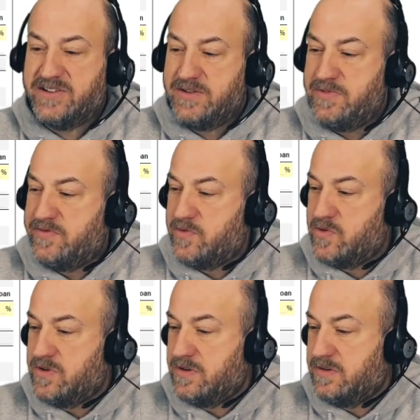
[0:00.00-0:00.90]

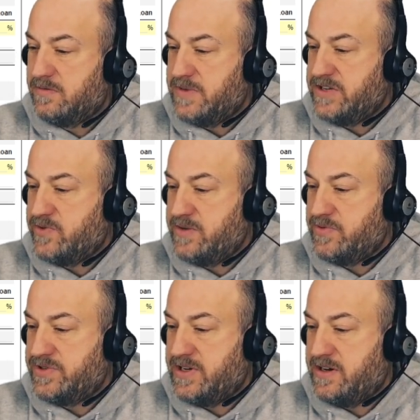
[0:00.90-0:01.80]
before my 20%.
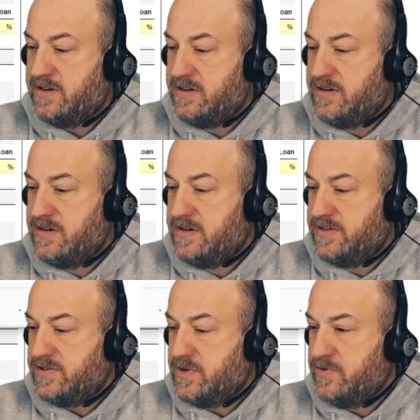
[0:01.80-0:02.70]

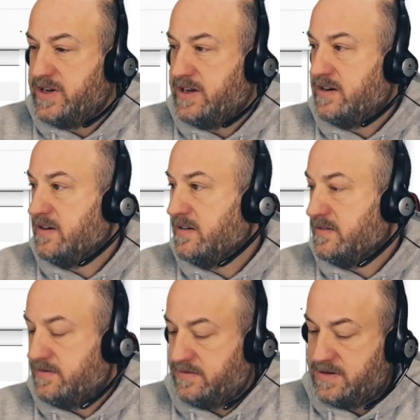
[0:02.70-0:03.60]
So what are we at?
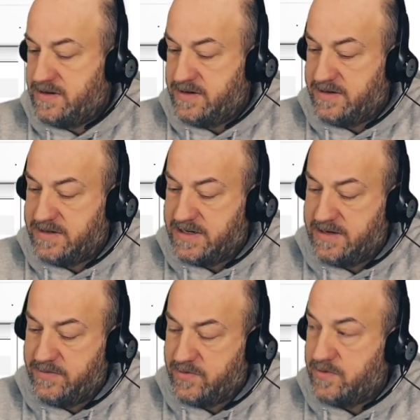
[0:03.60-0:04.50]

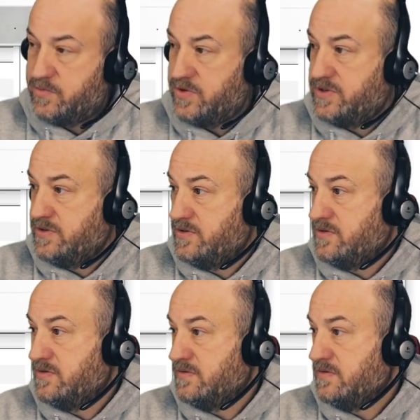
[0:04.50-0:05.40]
Times 1.2,
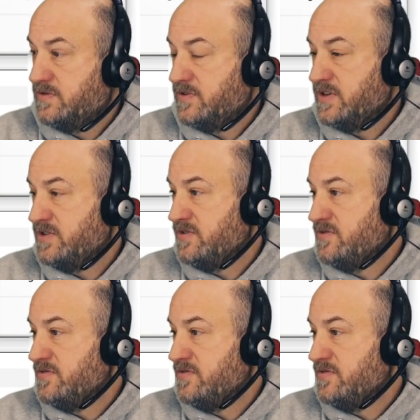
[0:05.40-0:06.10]
32.50.